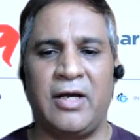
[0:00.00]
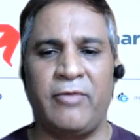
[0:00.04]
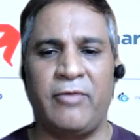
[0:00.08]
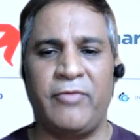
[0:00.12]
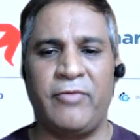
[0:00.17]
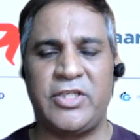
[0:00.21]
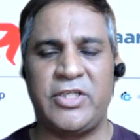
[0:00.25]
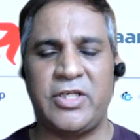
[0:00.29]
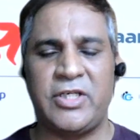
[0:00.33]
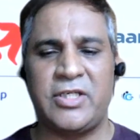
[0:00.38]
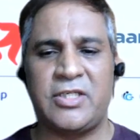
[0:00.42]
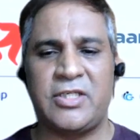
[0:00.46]

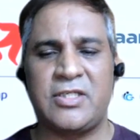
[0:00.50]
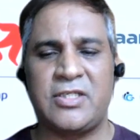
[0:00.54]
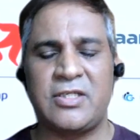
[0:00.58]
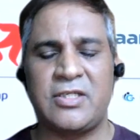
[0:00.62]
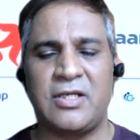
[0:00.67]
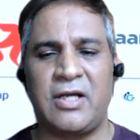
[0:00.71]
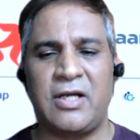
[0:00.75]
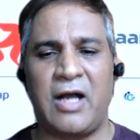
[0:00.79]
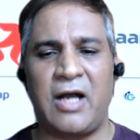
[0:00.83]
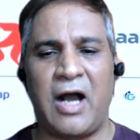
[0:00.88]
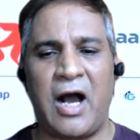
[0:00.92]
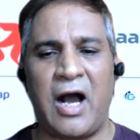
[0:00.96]
which is
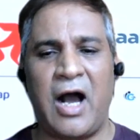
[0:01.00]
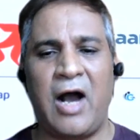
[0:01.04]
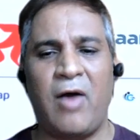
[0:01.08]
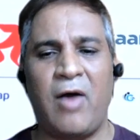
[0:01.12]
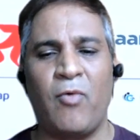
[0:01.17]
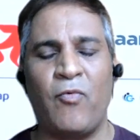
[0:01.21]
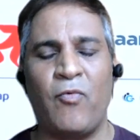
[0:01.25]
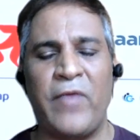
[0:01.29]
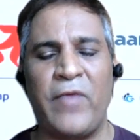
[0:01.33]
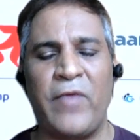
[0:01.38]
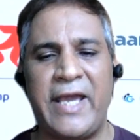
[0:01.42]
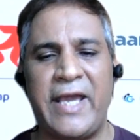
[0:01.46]

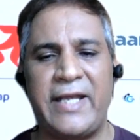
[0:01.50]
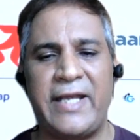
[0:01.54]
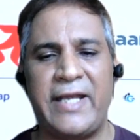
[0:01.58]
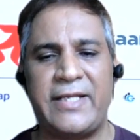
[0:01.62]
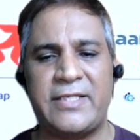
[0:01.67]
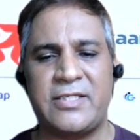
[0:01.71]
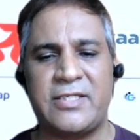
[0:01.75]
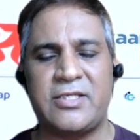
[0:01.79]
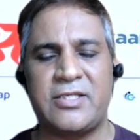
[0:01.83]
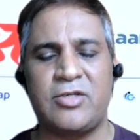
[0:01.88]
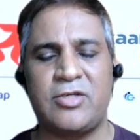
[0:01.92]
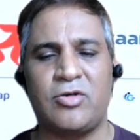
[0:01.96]
where
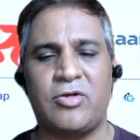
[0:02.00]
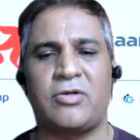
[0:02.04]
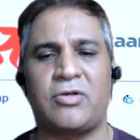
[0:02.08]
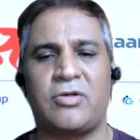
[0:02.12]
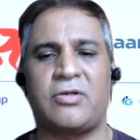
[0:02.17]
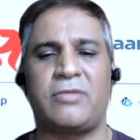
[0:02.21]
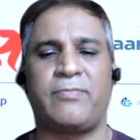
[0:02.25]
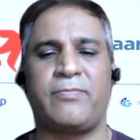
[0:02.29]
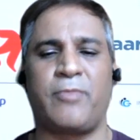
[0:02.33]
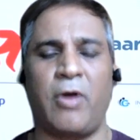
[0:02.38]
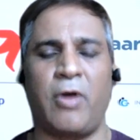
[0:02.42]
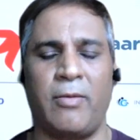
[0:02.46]
is your
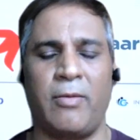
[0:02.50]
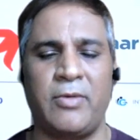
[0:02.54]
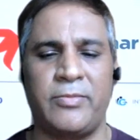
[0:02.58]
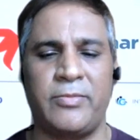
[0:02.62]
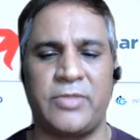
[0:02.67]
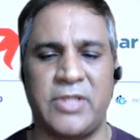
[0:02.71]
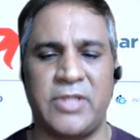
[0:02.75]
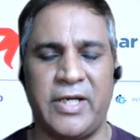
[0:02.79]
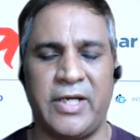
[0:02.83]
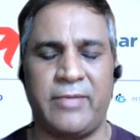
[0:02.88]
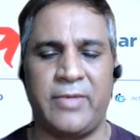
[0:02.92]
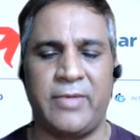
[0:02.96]
problem
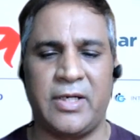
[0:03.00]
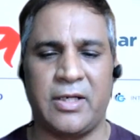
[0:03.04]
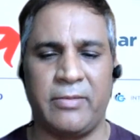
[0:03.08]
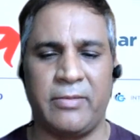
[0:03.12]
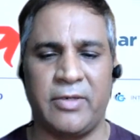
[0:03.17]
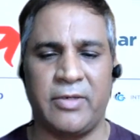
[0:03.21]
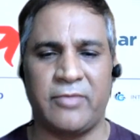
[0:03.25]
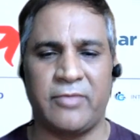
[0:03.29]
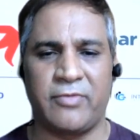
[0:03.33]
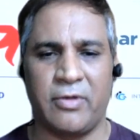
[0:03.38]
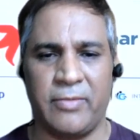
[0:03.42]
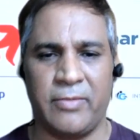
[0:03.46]
statement
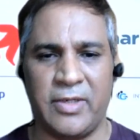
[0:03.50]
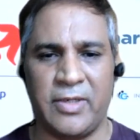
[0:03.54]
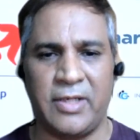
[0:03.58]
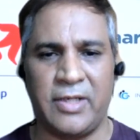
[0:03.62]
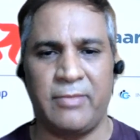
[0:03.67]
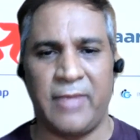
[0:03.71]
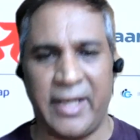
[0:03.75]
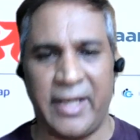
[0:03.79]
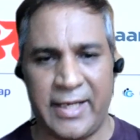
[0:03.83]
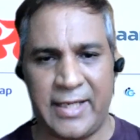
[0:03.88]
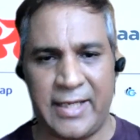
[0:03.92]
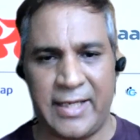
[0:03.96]
coming from? And
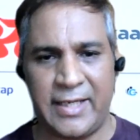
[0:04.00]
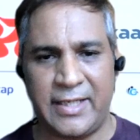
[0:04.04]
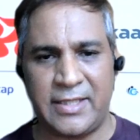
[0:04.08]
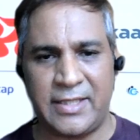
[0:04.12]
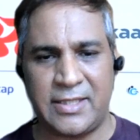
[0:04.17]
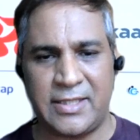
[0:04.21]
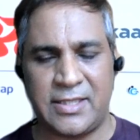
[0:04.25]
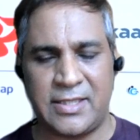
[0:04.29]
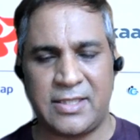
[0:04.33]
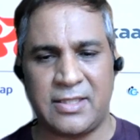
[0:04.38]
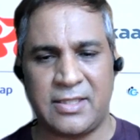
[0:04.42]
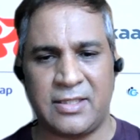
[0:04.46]
in my
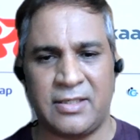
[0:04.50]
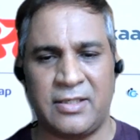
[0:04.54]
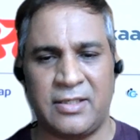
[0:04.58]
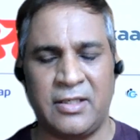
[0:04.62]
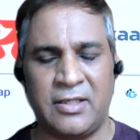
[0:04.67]
case,